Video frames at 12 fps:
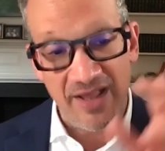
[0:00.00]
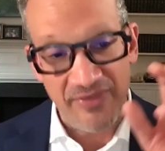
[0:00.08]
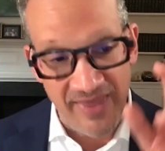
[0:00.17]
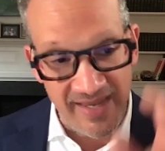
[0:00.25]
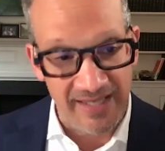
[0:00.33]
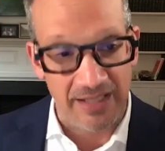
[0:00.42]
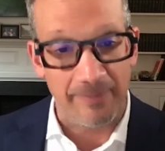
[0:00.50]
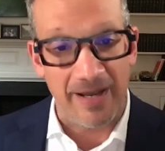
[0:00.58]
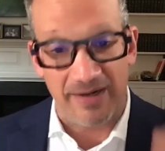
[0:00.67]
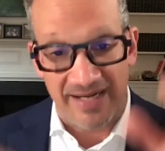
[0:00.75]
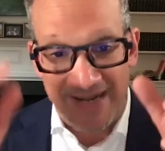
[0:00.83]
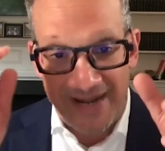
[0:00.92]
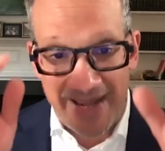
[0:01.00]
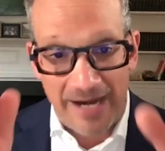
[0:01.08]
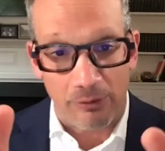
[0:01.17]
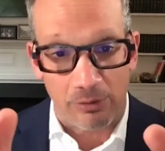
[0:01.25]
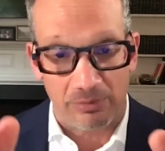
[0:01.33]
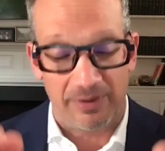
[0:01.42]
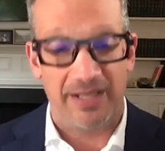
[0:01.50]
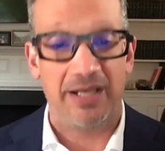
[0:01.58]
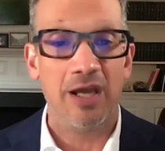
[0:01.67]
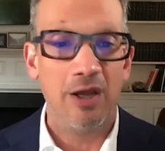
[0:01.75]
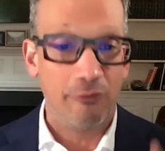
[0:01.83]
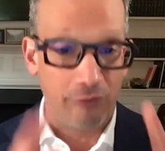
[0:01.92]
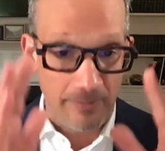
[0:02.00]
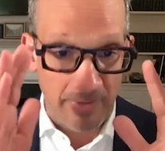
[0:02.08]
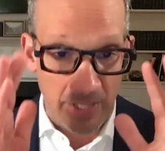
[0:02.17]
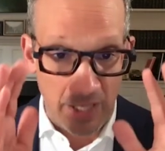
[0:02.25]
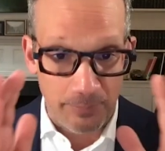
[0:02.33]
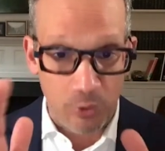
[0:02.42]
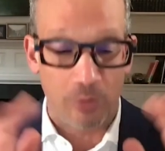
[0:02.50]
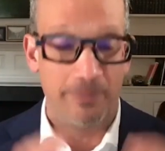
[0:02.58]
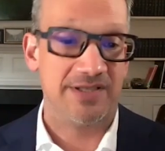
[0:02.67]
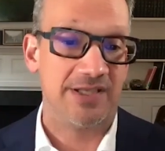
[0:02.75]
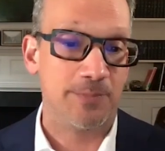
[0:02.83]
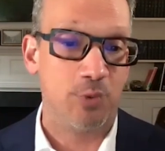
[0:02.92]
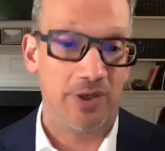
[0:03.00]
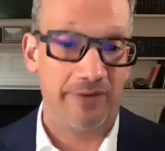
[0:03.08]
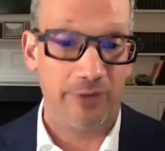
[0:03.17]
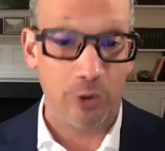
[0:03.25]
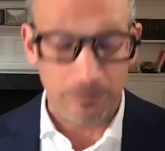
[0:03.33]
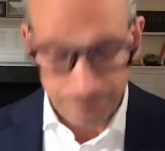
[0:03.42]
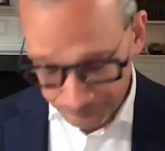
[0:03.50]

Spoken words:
thinking about it narrowly from a pure business point of view.